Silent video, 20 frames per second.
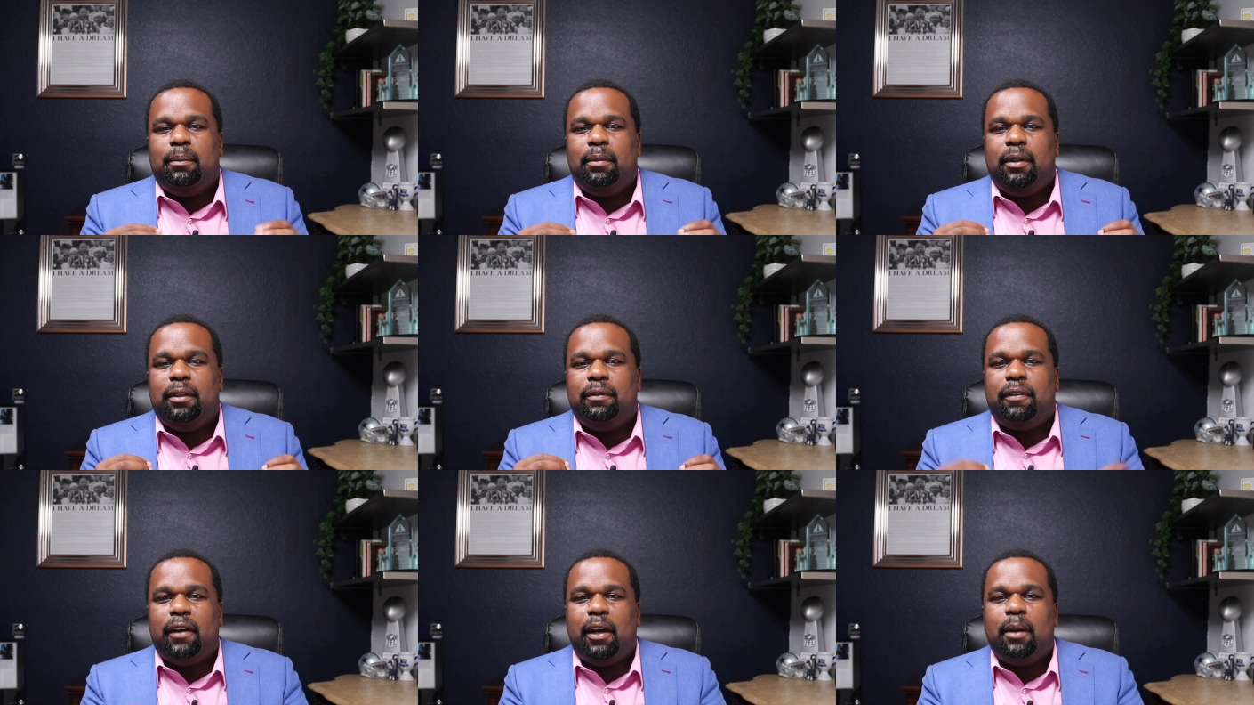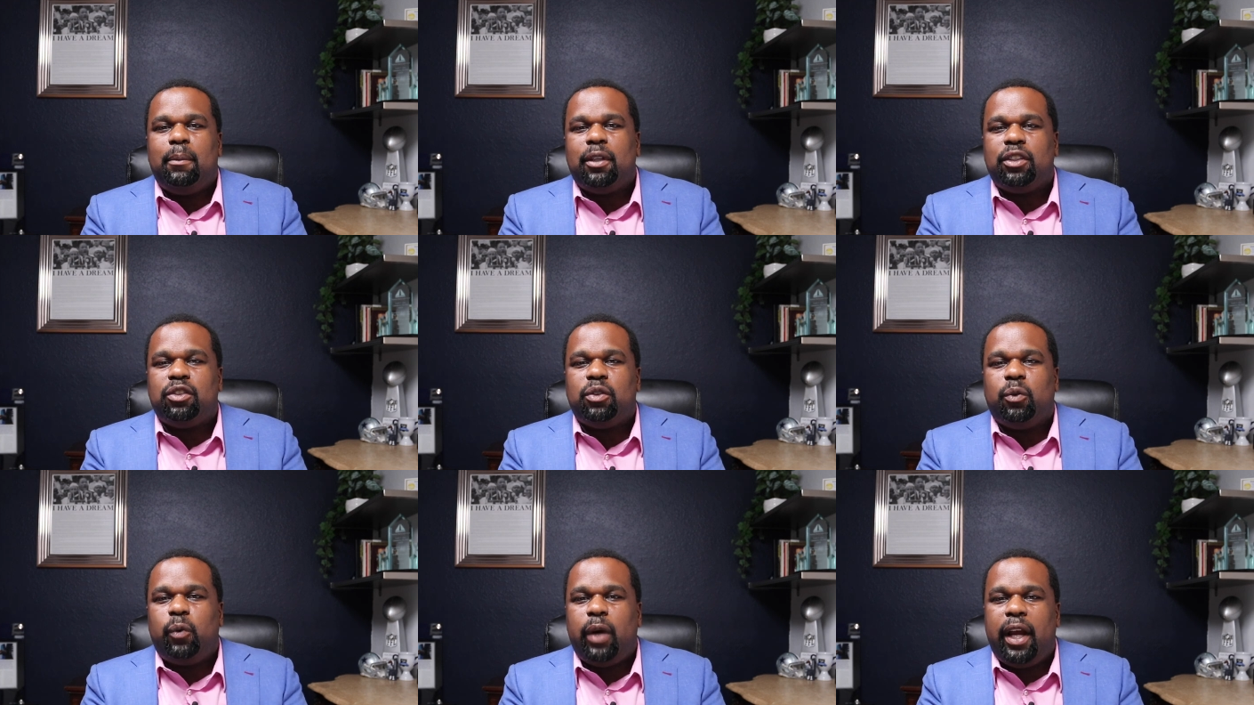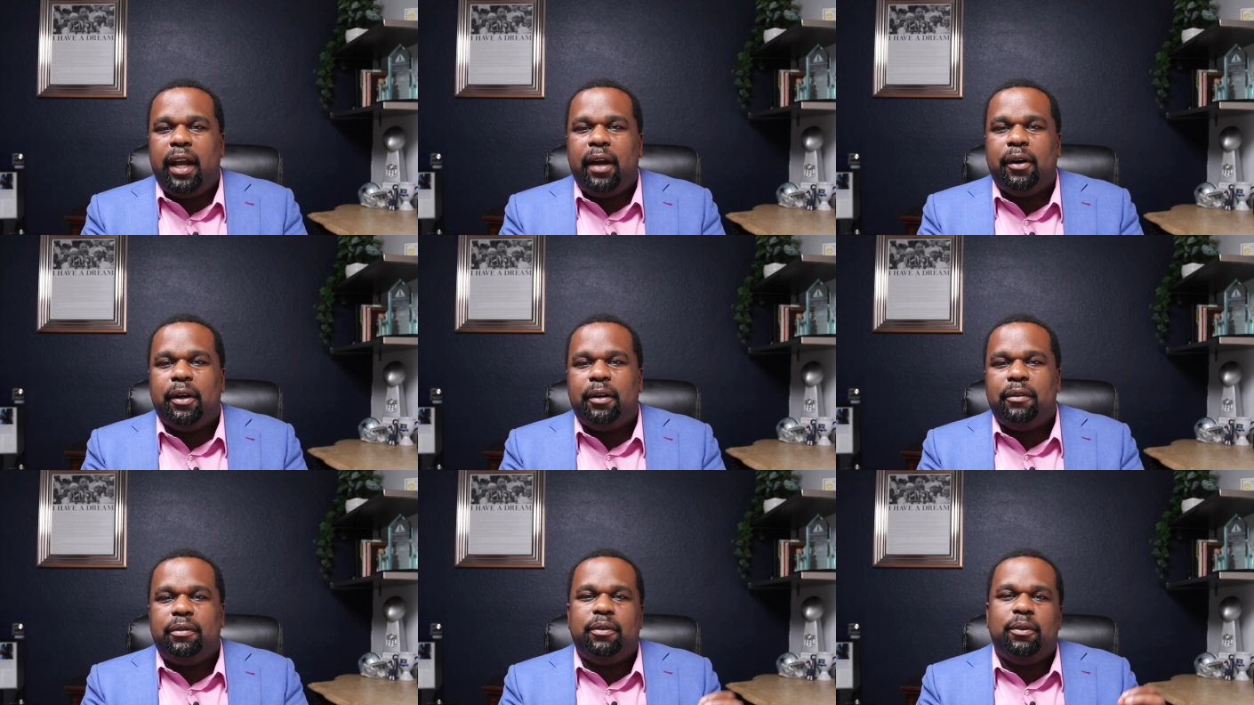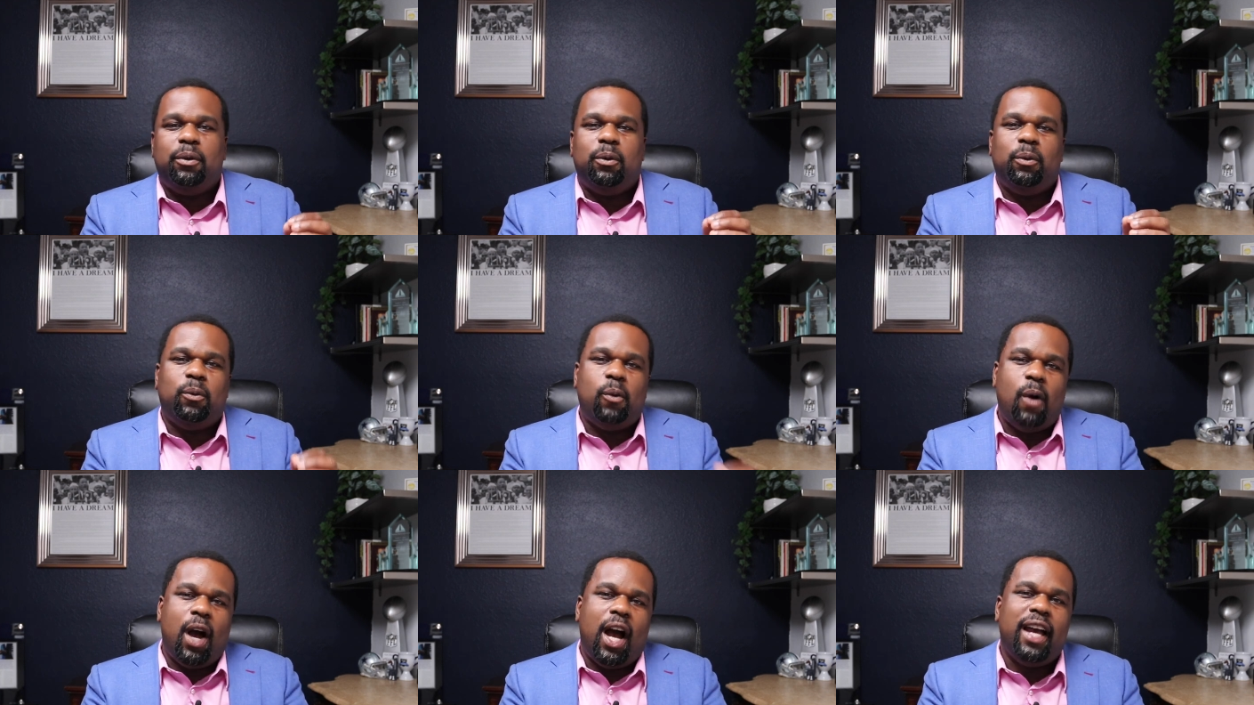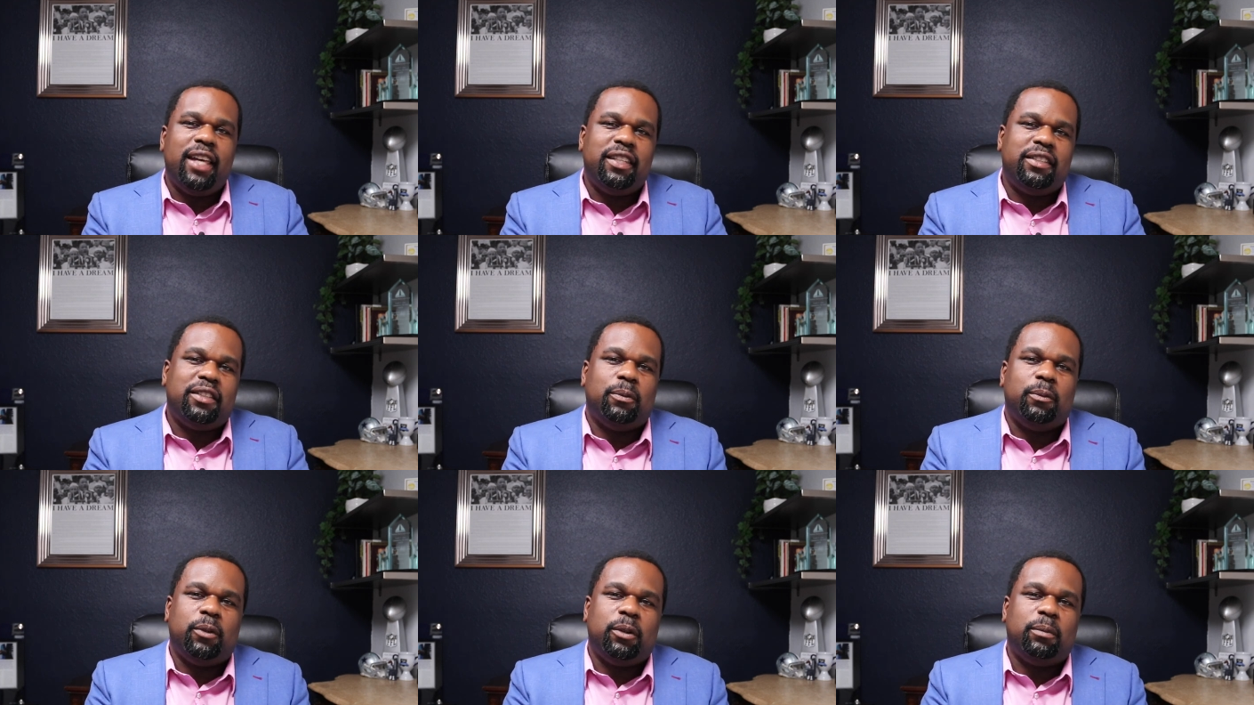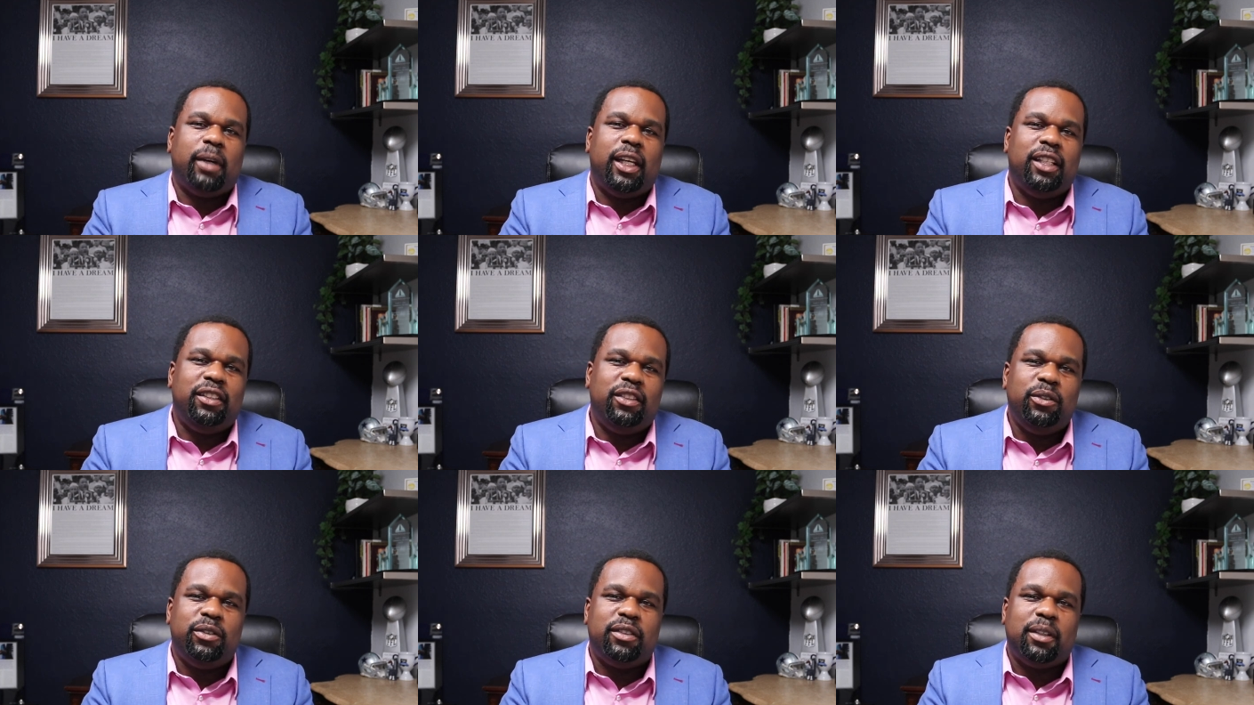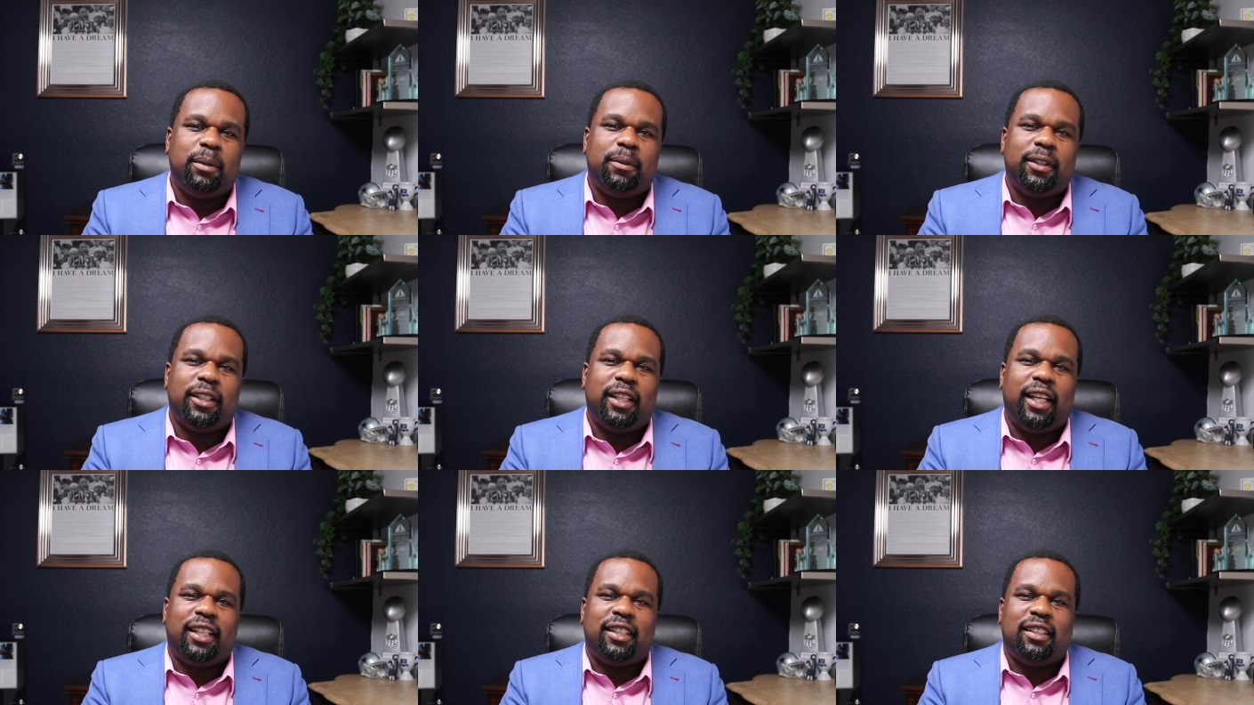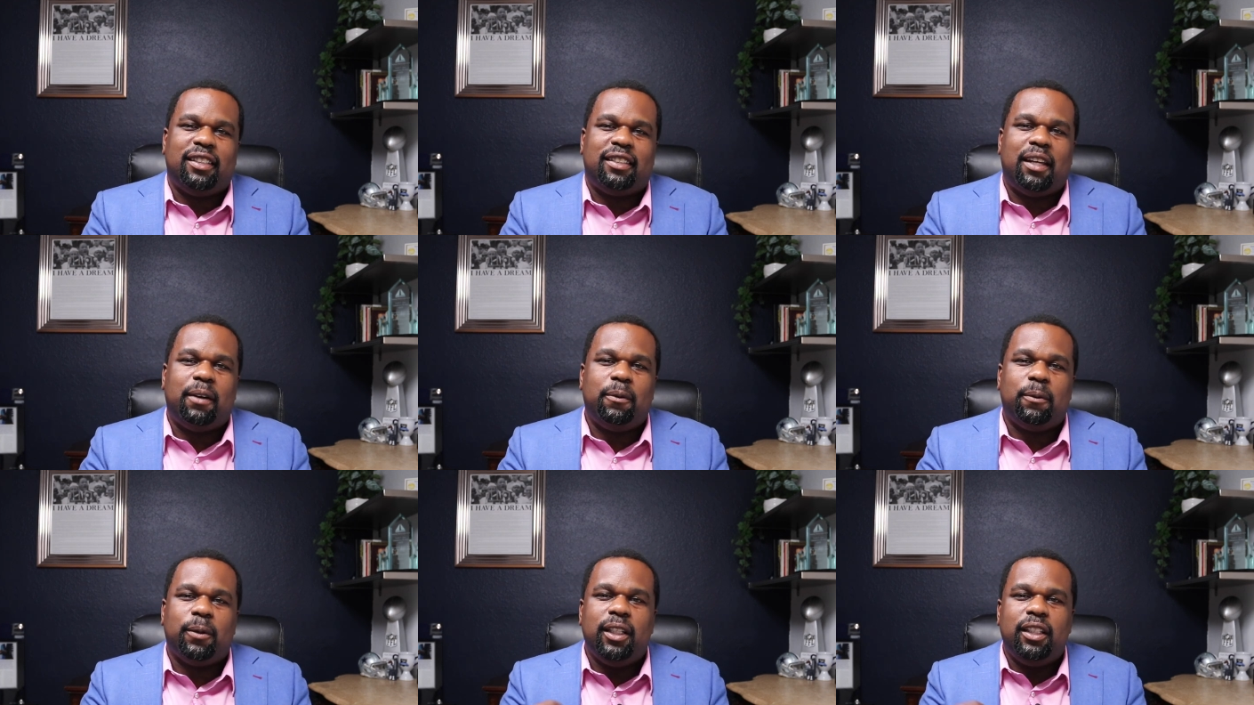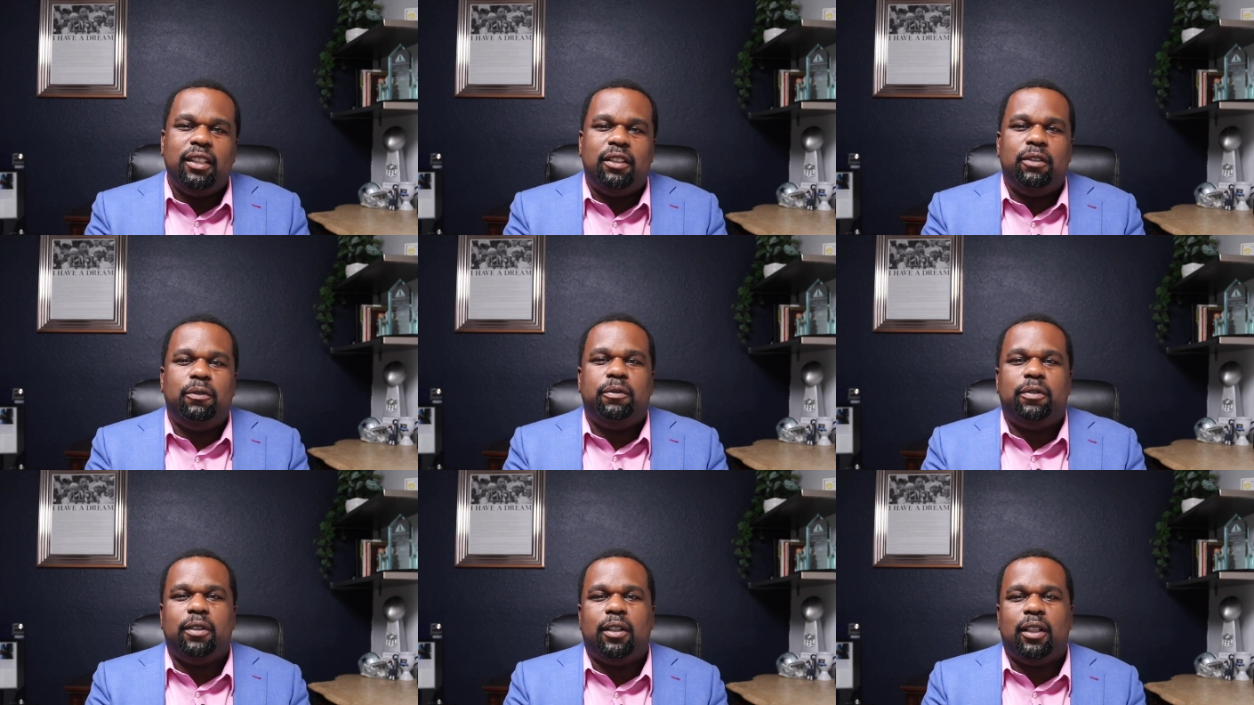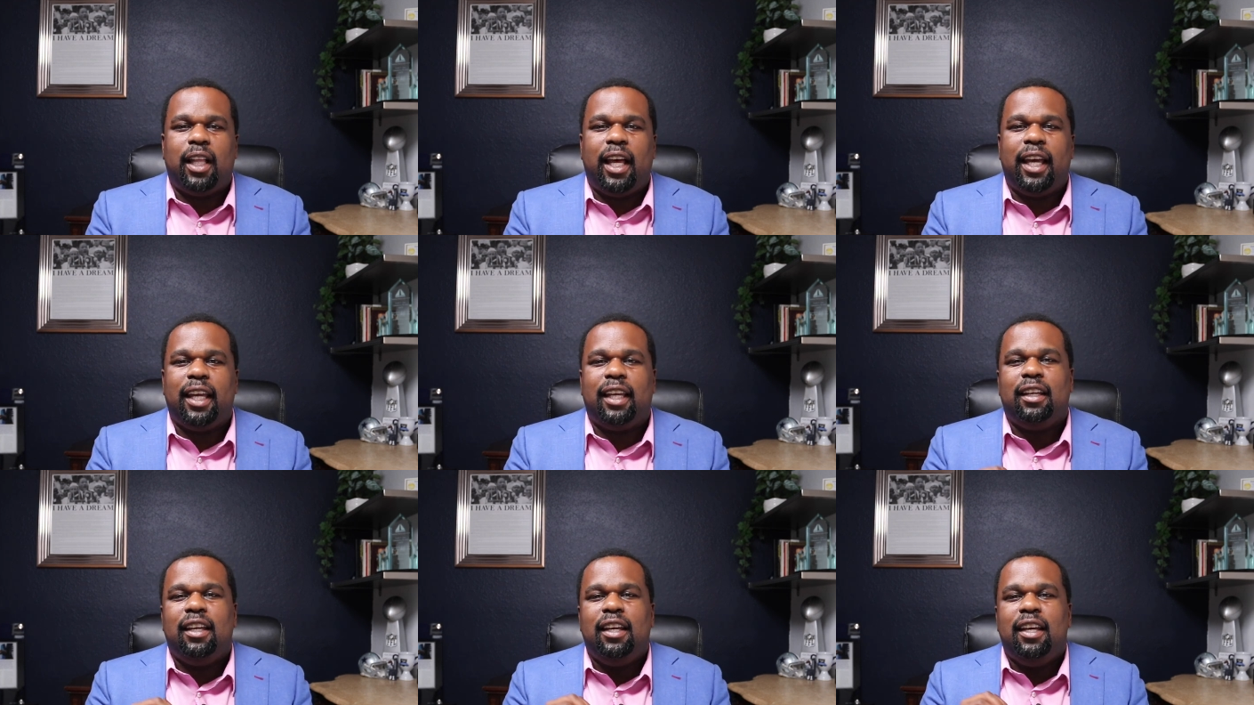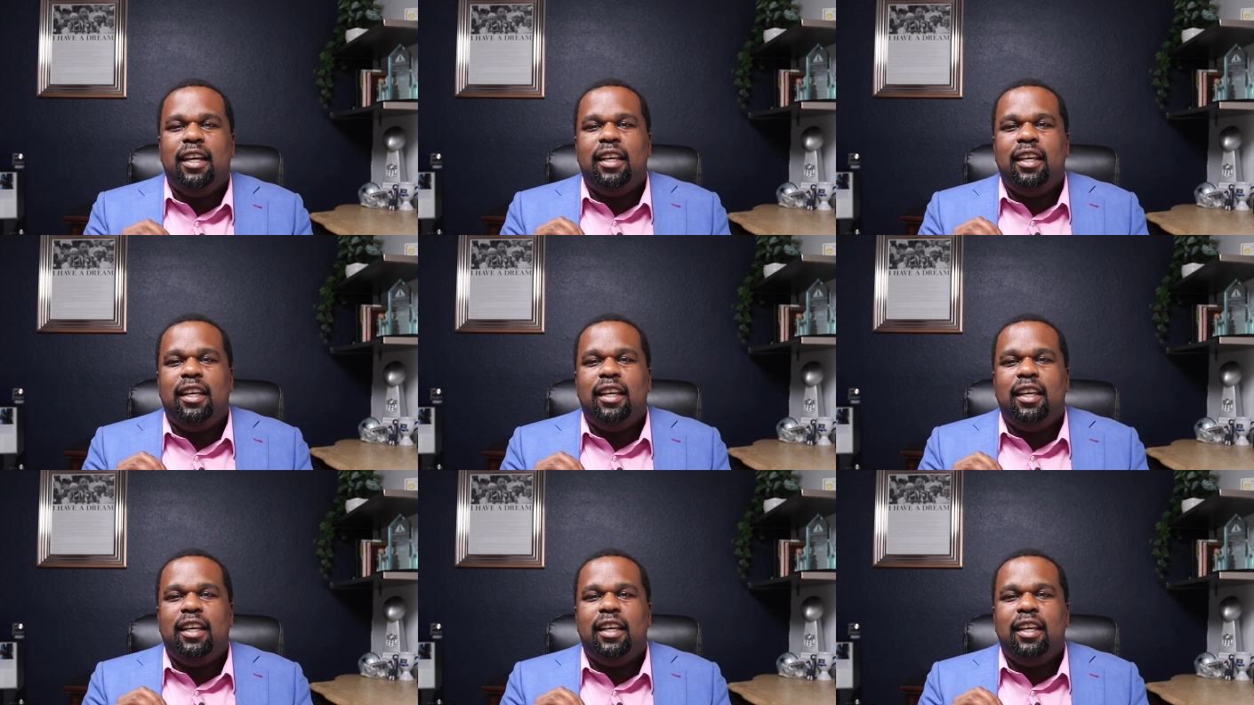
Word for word: be very much aware of why someone may do something like this. I really do feel like